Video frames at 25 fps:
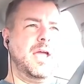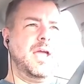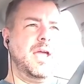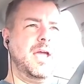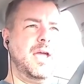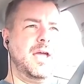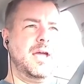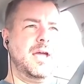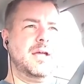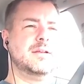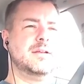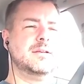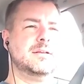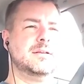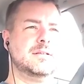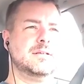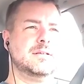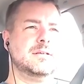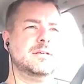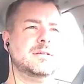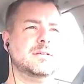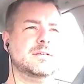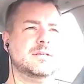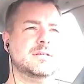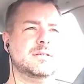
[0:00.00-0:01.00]
And
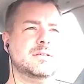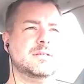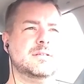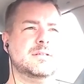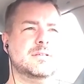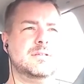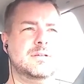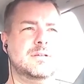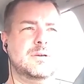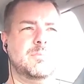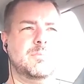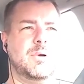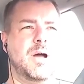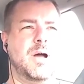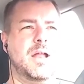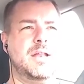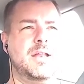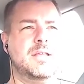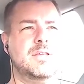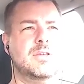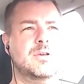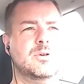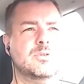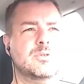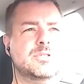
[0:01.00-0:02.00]
your
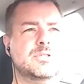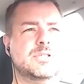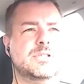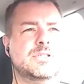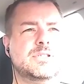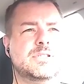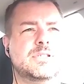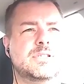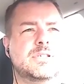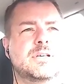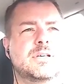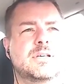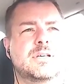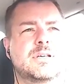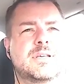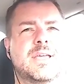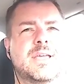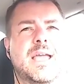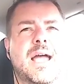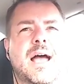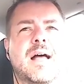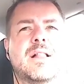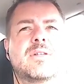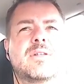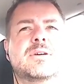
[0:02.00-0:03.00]
body uses the
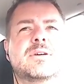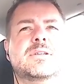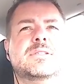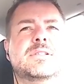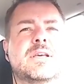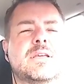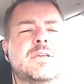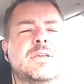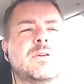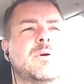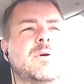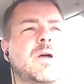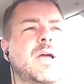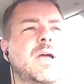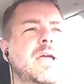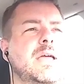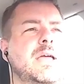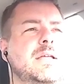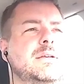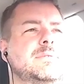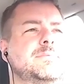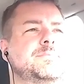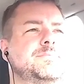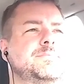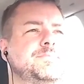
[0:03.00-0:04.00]
calories that you
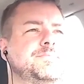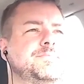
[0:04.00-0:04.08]
ate,